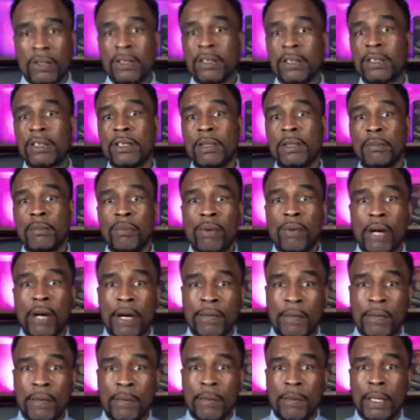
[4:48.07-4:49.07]
to some
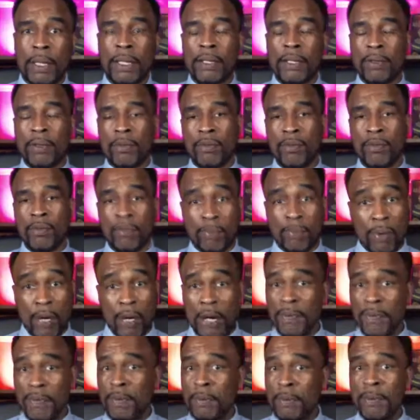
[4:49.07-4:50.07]
private
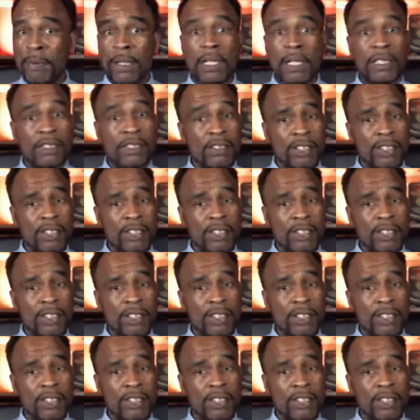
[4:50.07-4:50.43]
banks,